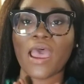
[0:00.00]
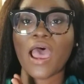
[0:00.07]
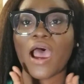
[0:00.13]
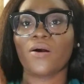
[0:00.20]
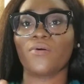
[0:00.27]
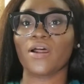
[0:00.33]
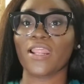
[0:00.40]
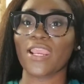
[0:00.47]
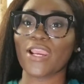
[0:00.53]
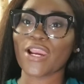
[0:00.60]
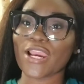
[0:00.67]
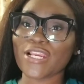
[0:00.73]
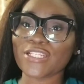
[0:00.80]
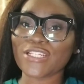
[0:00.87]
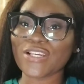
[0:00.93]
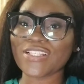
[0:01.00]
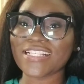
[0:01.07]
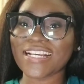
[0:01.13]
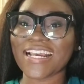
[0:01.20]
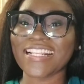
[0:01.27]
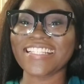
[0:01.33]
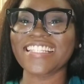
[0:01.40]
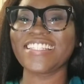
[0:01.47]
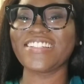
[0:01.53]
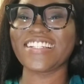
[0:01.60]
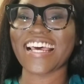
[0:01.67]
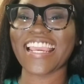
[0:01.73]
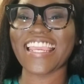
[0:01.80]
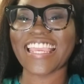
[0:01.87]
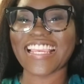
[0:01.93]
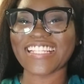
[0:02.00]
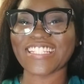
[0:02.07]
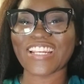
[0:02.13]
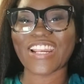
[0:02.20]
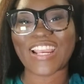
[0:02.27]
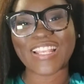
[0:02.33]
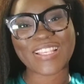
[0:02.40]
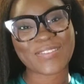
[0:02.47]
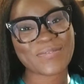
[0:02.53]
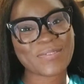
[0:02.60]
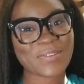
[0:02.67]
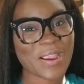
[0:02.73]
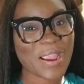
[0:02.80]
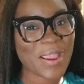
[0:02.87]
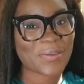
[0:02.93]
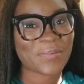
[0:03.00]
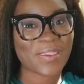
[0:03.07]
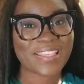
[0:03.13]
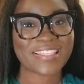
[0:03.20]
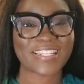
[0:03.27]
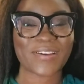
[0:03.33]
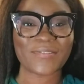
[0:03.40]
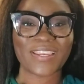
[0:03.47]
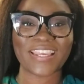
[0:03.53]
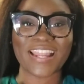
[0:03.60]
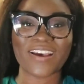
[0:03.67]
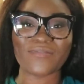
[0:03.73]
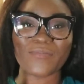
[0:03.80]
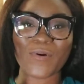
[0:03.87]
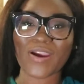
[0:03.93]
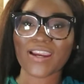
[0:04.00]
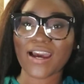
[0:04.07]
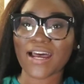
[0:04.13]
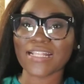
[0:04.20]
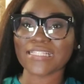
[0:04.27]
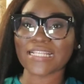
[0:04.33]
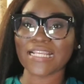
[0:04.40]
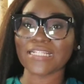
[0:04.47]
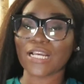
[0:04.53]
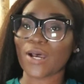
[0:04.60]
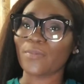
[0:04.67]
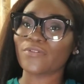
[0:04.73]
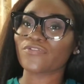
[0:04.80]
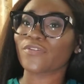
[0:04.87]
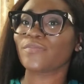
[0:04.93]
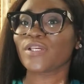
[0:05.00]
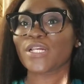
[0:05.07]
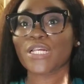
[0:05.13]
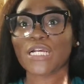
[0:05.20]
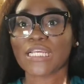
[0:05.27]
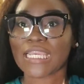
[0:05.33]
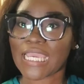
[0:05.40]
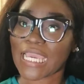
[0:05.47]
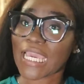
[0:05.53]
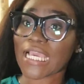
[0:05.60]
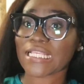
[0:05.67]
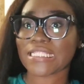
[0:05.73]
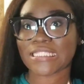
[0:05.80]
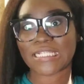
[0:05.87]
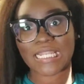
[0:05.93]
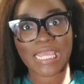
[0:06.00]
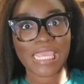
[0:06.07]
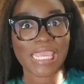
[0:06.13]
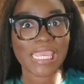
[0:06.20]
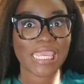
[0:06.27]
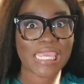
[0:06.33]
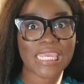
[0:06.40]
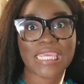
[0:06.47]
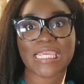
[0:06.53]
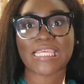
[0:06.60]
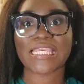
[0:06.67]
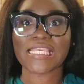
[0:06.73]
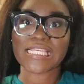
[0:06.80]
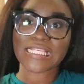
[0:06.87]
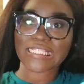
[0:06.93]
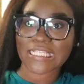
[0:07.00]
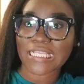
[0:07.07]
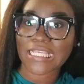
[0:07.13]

i want to encourage you to continue liking sharing and subscribing so that we can have more content coming from your girl KayKay Slays